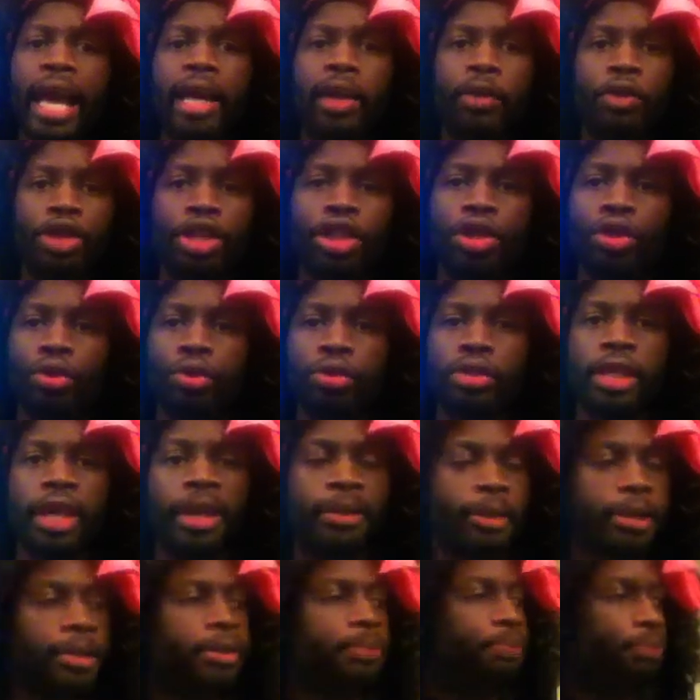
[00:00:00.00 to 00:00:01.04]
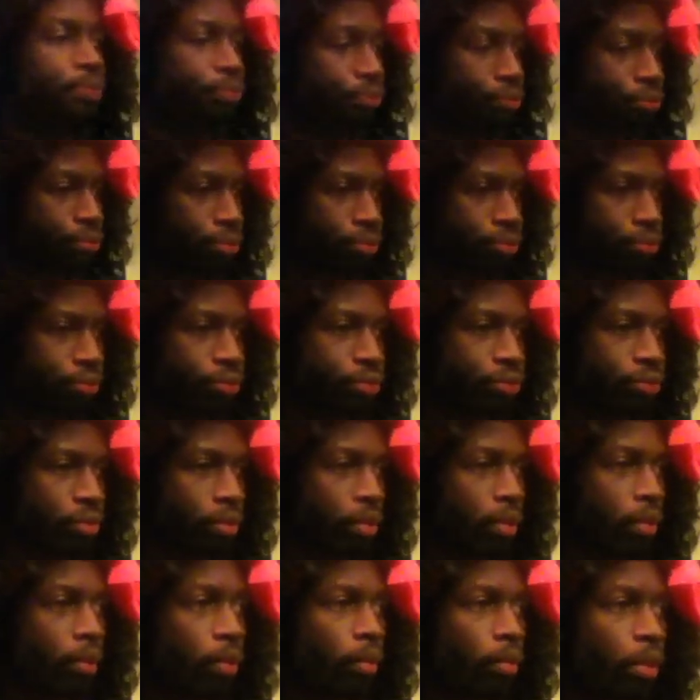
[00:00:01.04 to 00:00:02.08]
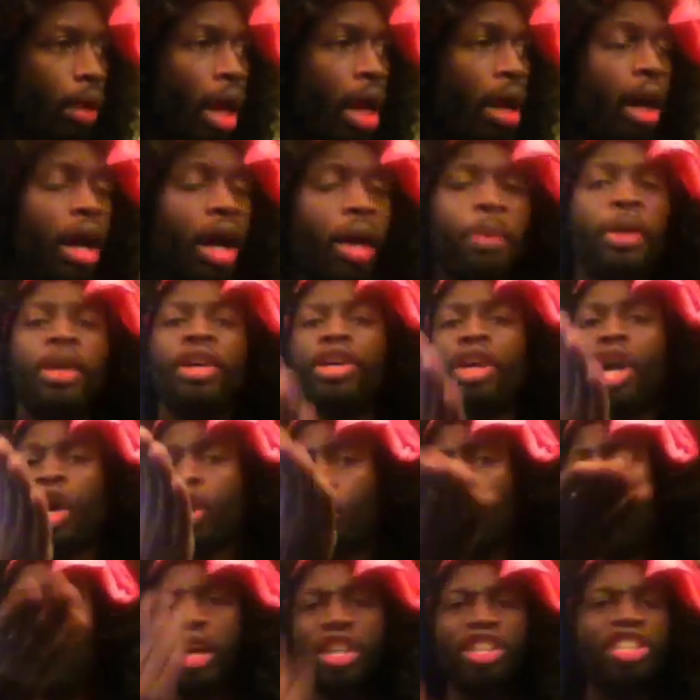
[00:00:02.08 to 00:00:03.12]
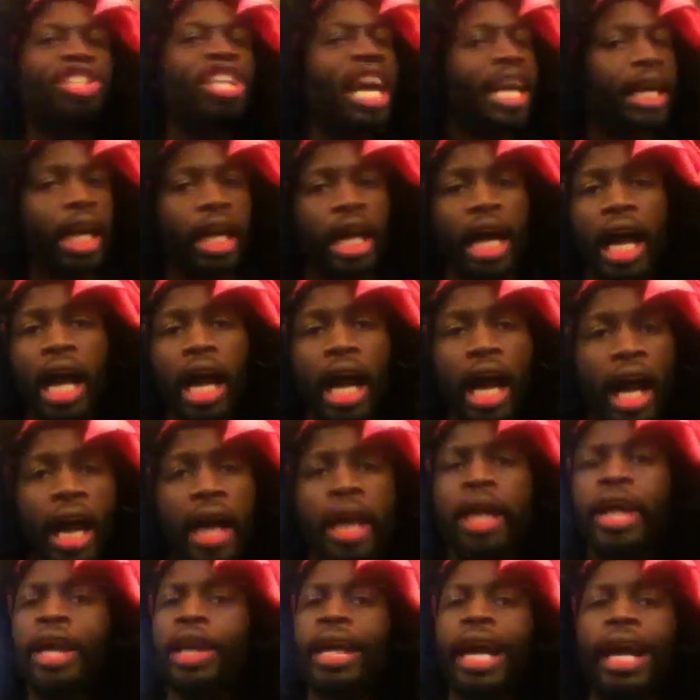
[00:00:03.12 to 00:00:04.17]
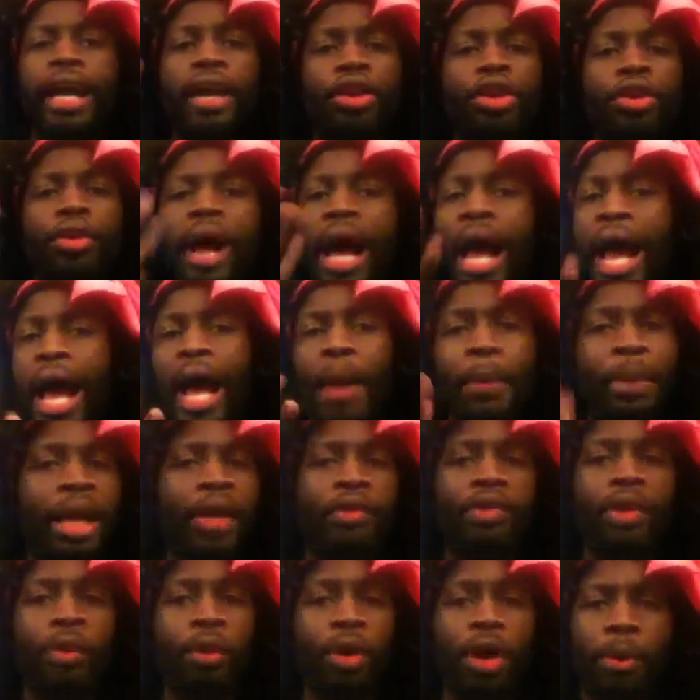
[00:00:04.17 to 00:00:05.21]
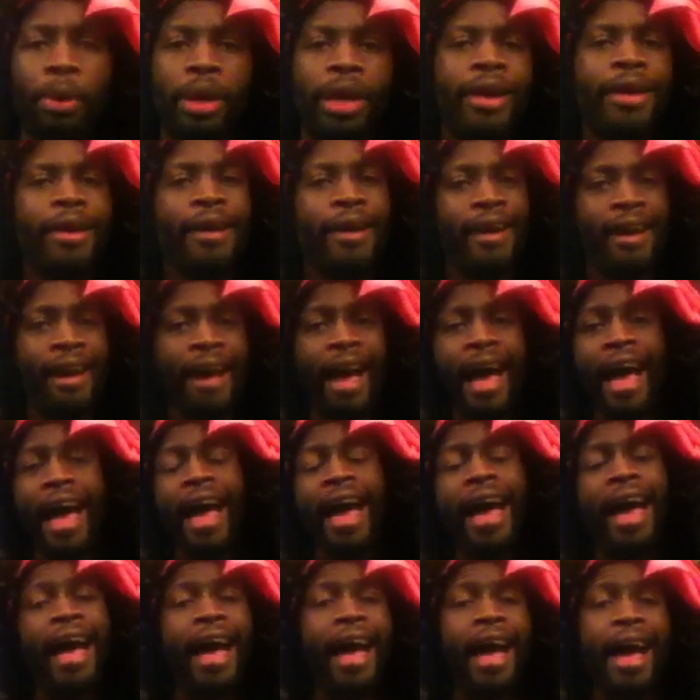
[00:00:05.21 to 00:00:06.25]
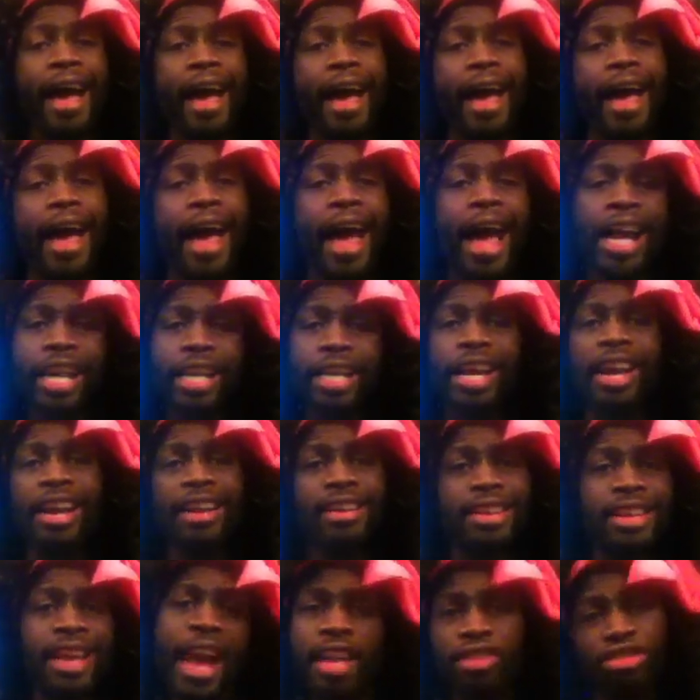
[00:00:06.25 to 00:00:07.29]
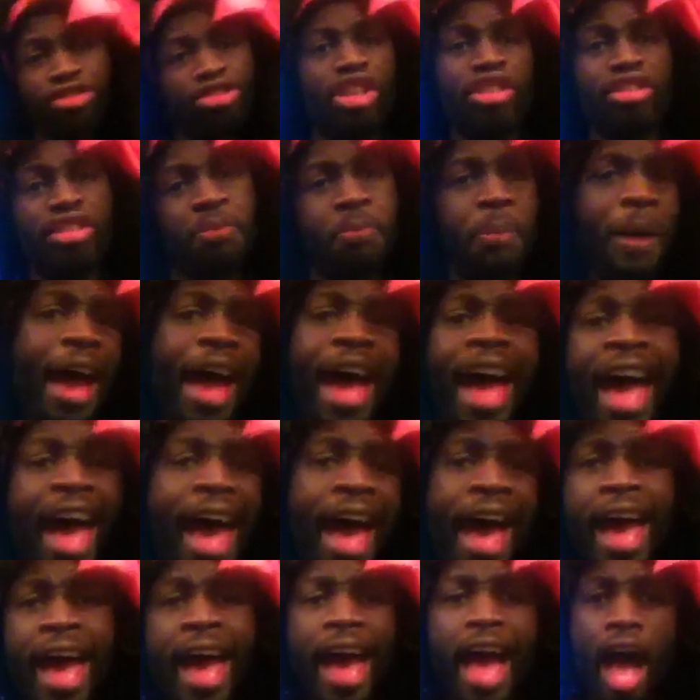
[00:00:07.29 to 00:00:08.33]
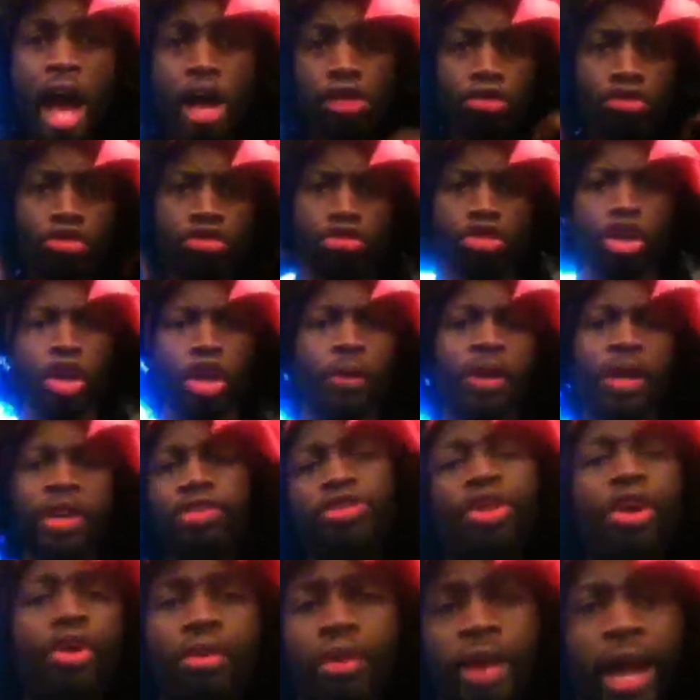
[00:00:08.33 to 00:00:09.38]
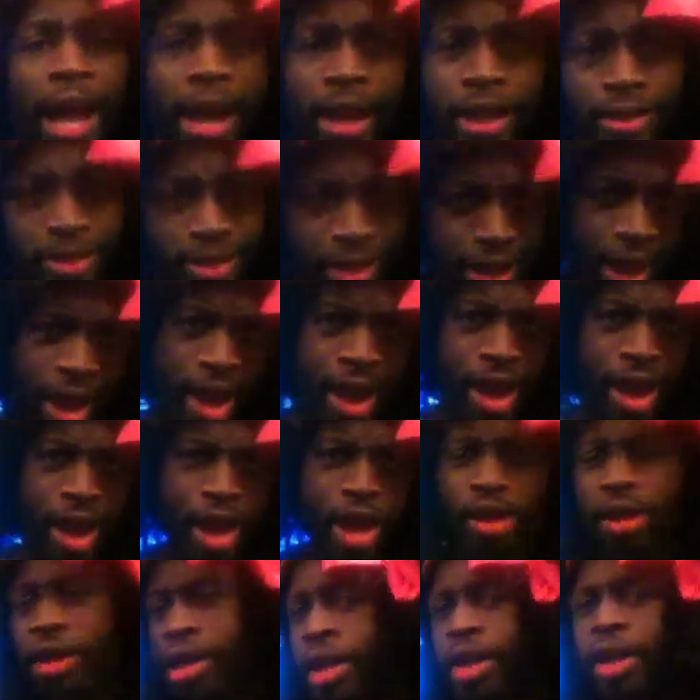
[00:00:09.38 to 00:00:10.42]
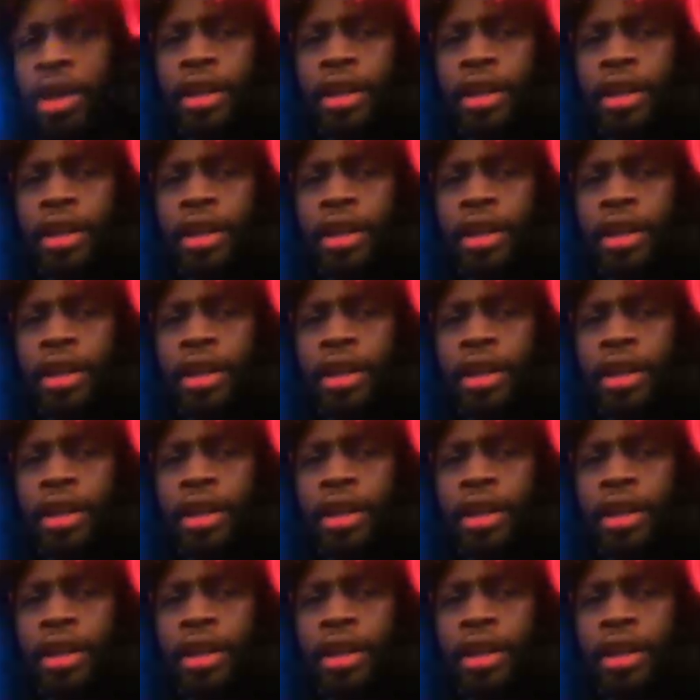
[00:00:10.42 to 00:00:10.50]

Adams. She could do something. Of course, Chaka Khan got to do I'm Every Woman. I can cast a spell. Secrets you can't tell.